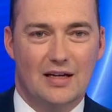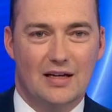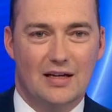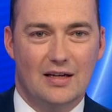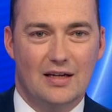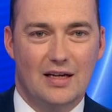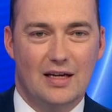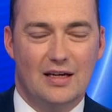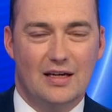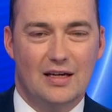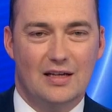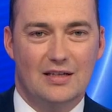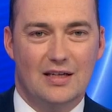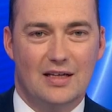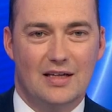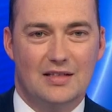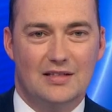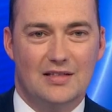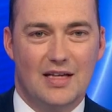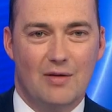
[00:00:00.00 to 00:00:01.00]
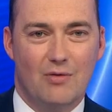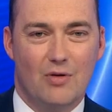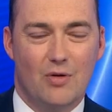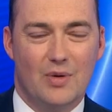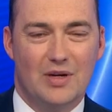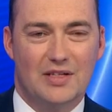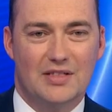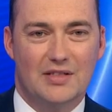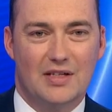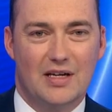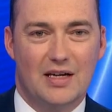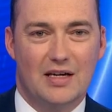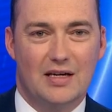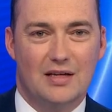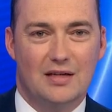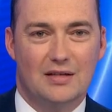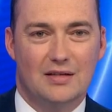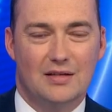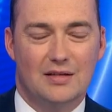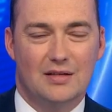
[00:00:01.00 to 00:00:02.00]
it, Nick, is that what we're
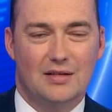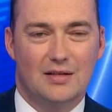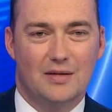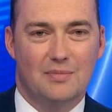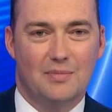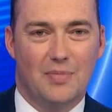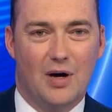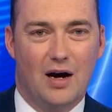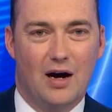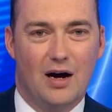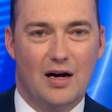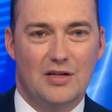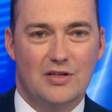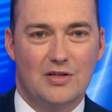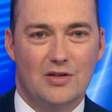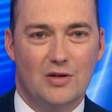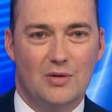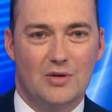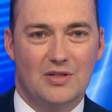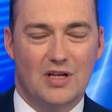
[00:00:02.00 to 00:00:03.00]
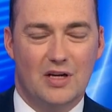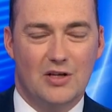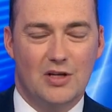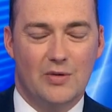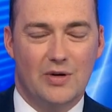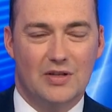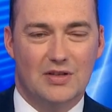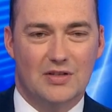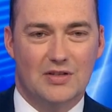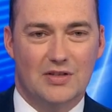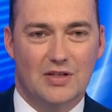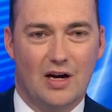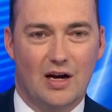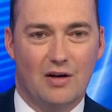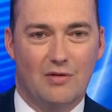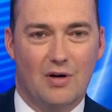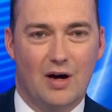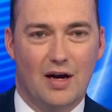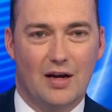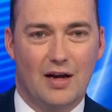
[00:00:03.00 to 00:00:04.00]
seeing behind you? Are you at the
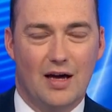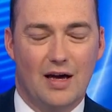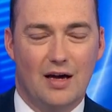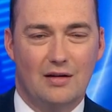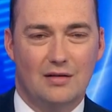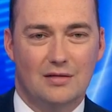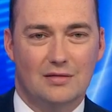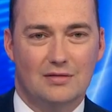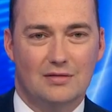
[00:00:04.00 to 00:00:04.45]
site right now?